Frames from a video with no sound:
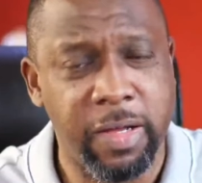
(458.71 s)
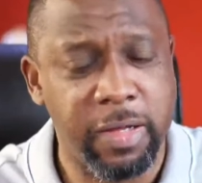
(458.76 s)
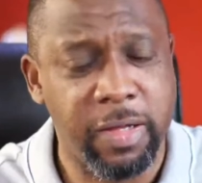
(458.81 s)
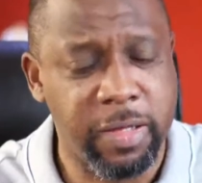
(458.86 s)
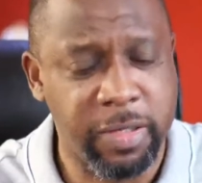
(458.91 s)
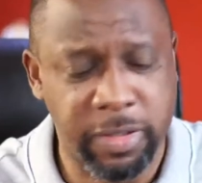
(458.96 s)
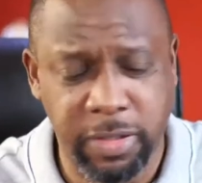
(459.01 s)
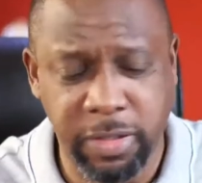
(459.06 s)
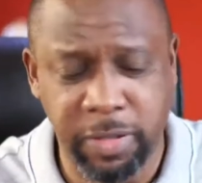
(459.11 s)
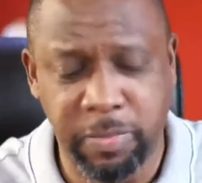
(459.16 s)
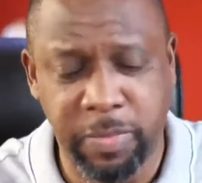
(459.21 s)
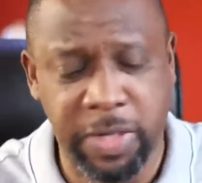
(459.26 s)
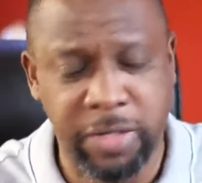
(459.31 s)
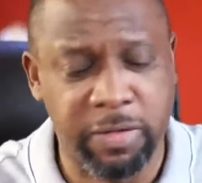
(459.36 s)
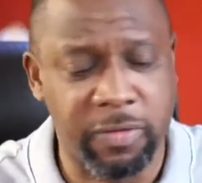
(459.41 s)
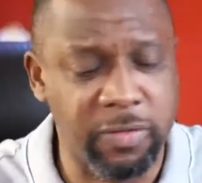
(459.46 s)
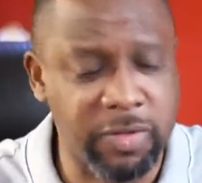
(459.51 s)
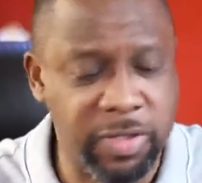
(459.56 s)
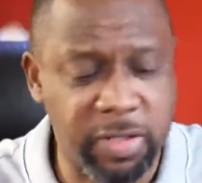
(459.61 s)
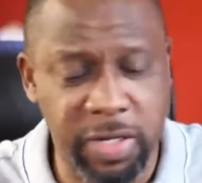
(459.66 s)
It's still part
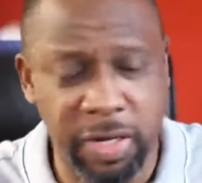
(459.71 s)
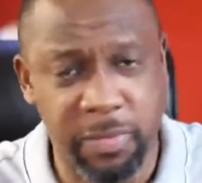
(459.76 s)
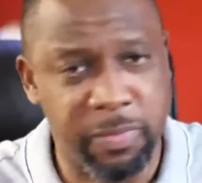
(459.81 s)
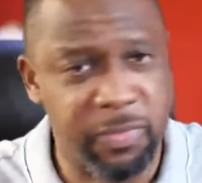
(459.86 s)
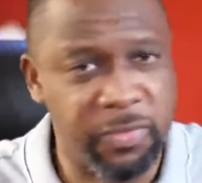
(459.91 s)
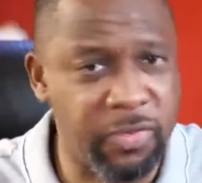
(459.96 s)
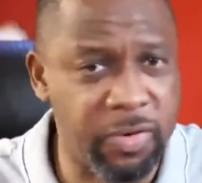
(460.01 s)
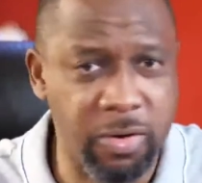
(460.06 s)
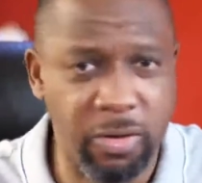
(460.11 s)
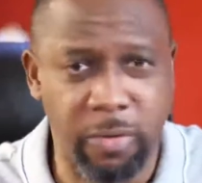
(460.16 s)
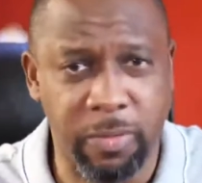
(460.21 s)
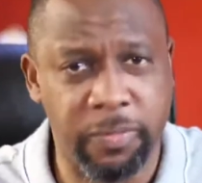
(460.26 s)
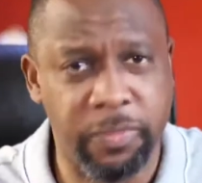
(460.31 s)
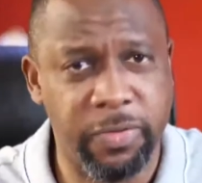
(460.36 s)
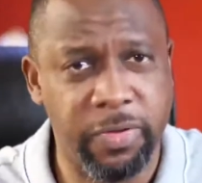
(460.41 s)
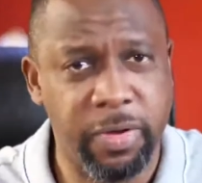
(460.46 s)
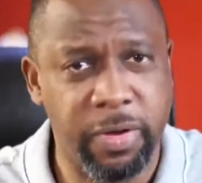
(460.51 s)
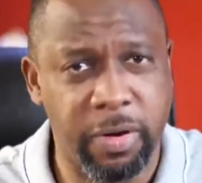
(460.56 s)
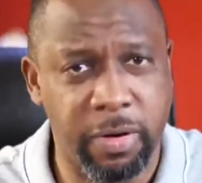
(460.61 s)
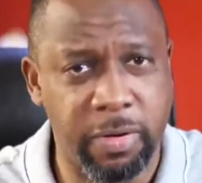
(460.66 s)
of the same flow.
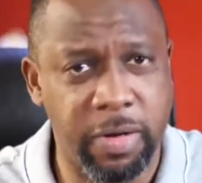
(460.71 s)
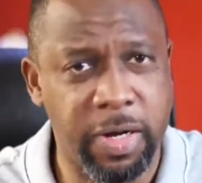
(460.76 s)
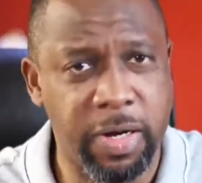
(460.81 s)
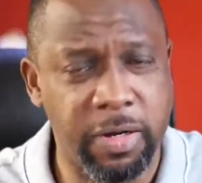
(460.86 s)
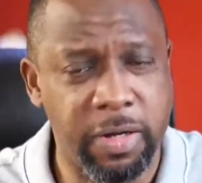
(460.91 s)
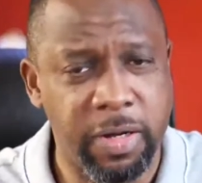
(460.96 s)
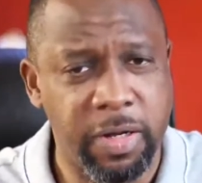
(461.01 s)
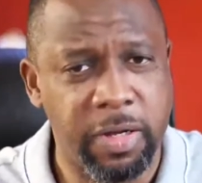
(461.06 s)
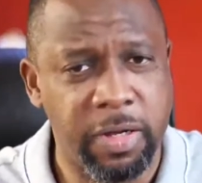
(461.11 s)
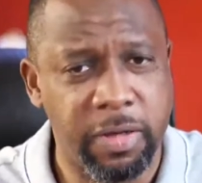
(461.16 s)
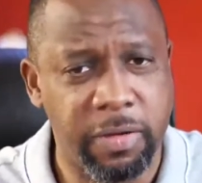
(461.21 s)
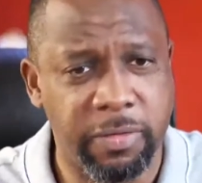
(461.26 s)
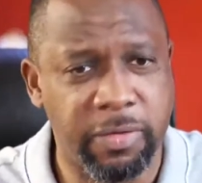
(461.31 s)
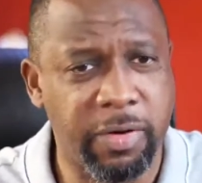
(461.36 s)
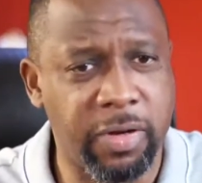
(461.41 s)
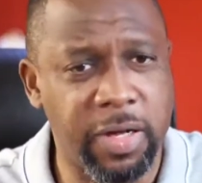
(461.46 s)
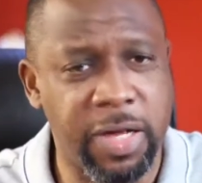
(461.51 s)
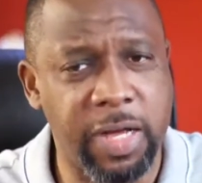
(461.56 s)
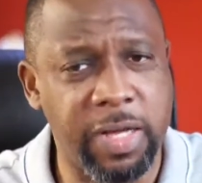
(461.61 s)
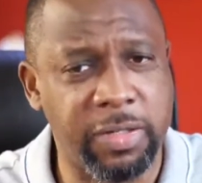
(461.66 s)
All right. If
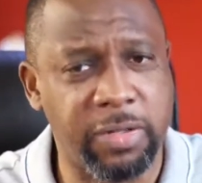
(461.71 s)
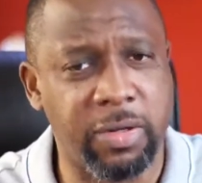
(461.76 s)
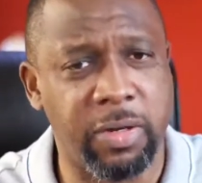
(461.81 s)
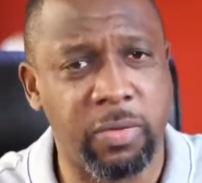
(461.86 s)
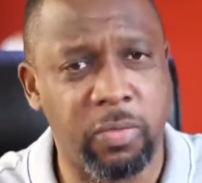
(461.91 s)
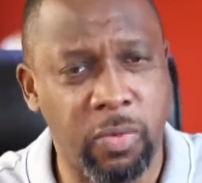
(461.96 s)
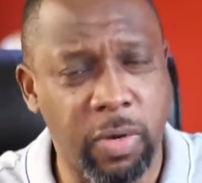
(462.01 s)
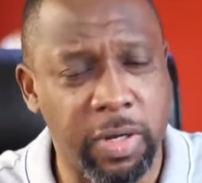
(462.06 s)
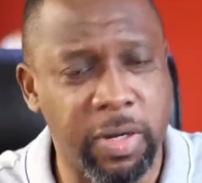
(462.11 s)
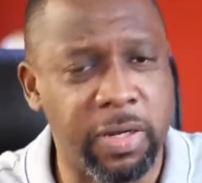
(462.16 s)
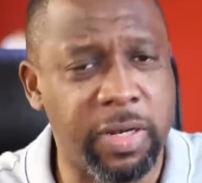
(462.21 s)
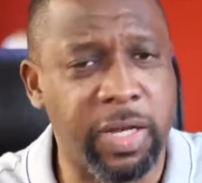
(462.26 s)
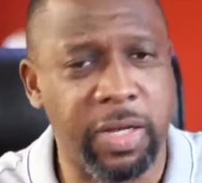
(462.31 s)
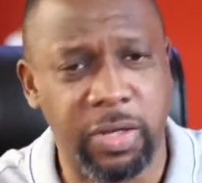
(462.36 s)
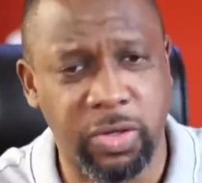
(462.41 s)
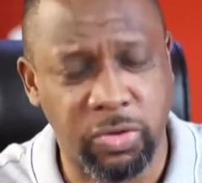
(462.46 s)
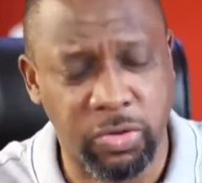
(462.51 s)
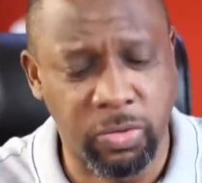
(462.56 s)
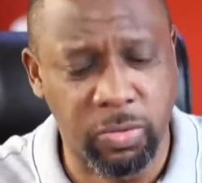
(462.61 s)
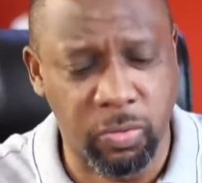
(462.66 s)
your car is not working like
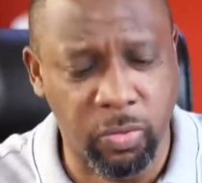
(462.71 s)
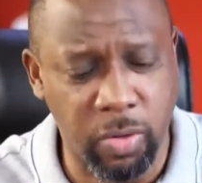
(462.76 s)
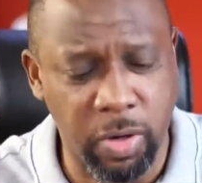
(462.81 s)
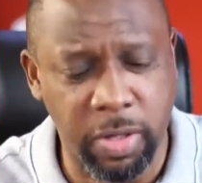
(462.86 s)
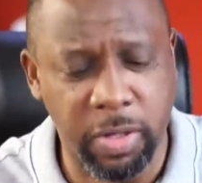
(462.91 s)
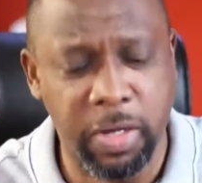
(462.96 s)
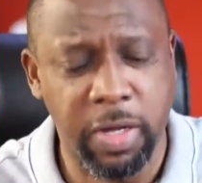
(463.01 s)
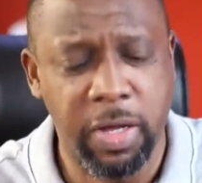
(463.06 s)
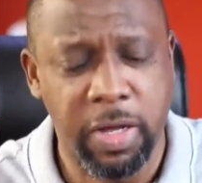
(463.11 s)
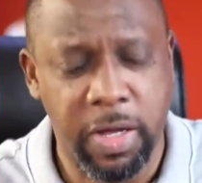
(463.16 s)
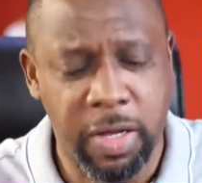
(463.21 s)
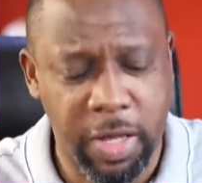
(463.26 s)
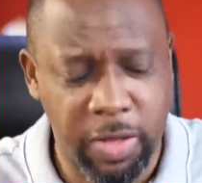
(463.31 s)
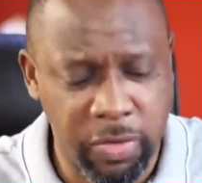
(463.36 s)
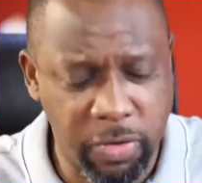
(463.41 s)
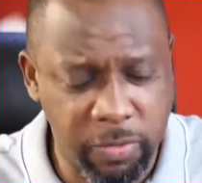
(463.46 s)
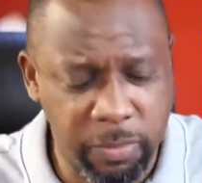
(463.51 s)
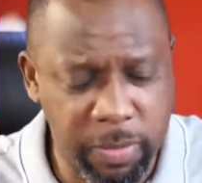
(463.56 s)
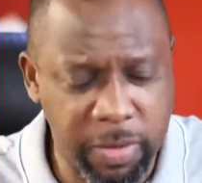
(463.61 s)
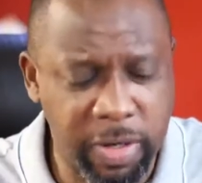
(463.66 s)
it should work
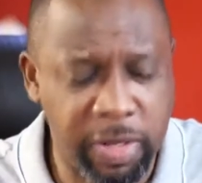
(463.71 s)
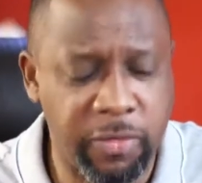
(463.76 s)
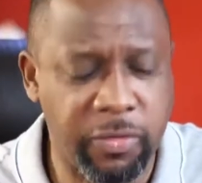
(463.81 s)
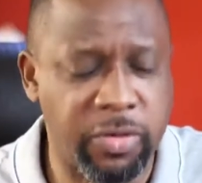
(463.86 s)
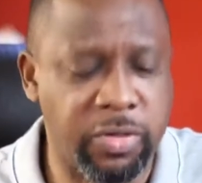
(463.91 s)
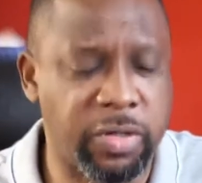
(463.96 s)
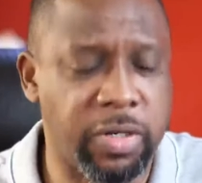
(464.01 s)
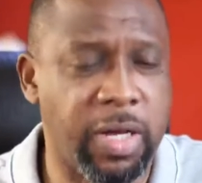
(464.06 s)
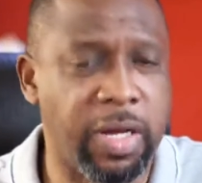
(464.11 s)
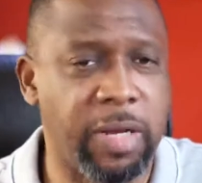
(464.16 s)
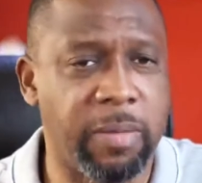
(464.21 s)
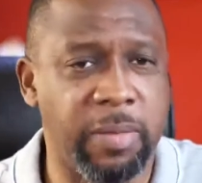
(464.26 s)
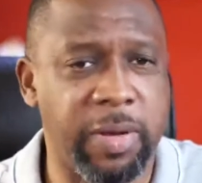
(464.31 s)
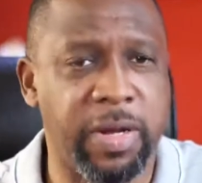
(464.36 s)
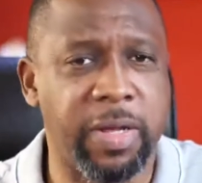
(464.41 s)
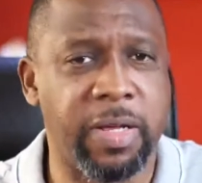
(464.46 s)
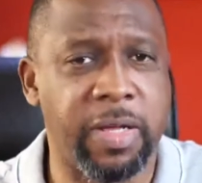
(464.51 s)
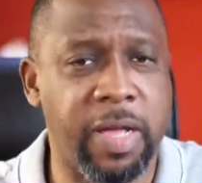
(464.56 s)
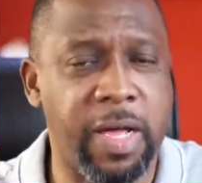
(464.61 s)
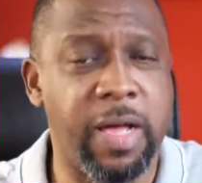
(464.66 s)
and you believe you should get a
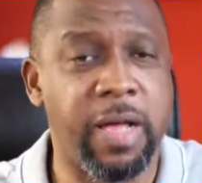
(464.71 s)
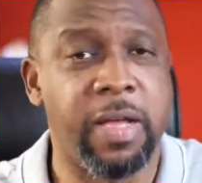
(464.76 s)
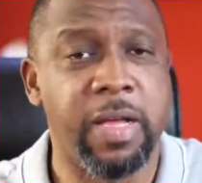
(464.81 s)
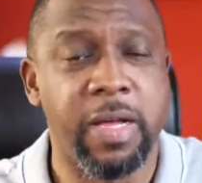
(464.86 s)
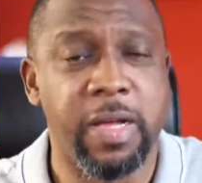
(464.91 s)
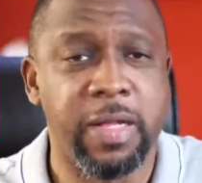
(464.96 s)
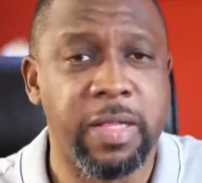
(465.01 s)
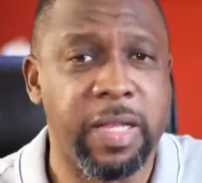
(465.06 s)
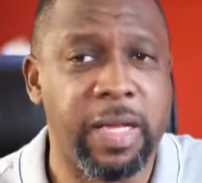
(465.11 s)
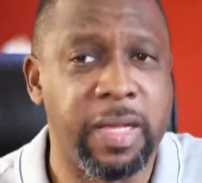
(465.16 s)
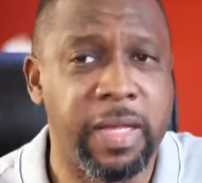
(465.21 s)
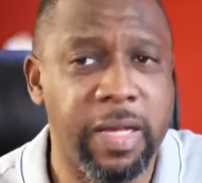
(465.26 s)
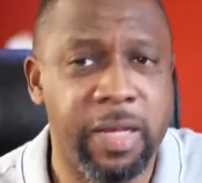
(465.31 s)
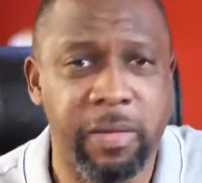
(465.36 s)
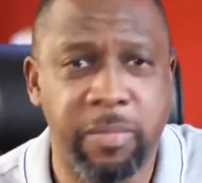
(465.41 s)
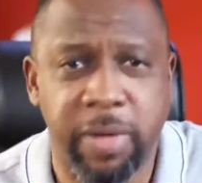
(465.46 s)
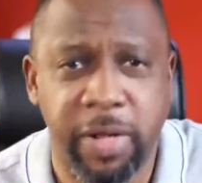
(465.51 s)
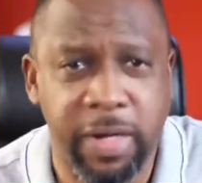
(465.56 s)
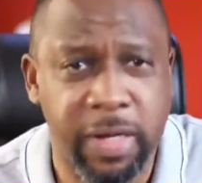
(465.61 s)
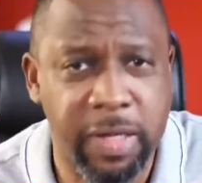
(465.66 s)
better car, then get
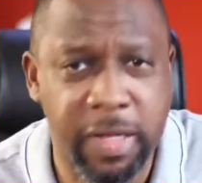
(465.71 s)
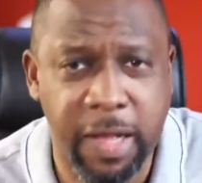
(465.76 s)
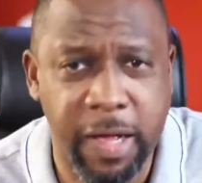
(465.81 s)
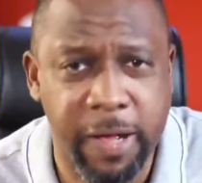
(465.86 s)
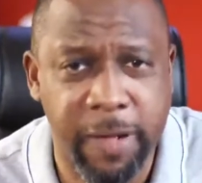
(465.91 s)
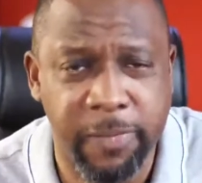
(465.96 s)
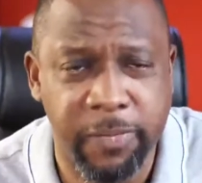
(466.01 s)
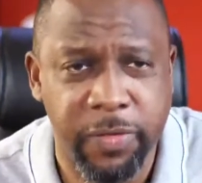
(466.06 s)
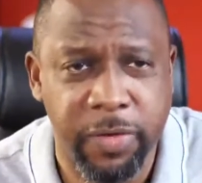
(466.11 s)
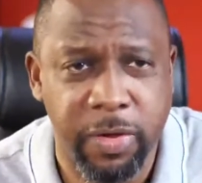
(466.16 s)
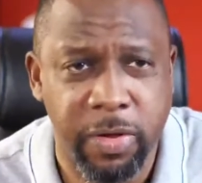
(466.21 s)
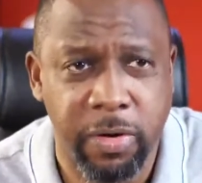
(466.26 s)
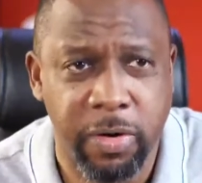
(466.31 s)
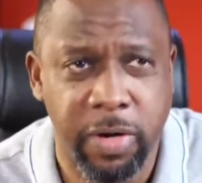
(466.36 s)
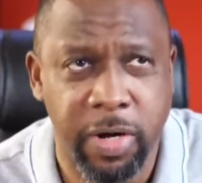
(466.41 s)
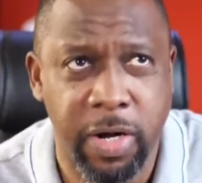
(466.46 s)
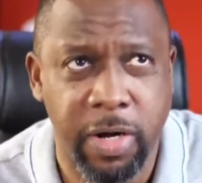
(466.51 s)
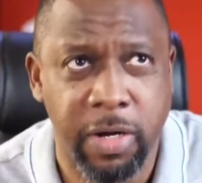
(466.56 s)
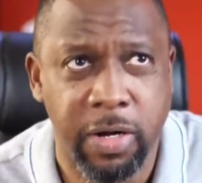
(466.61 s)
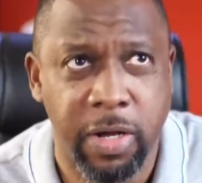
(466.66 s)
a better car. All
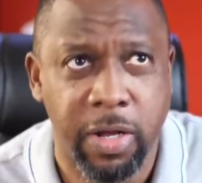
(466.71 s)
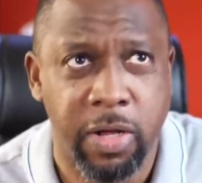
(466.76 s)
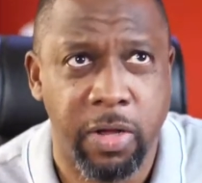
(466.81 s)
right.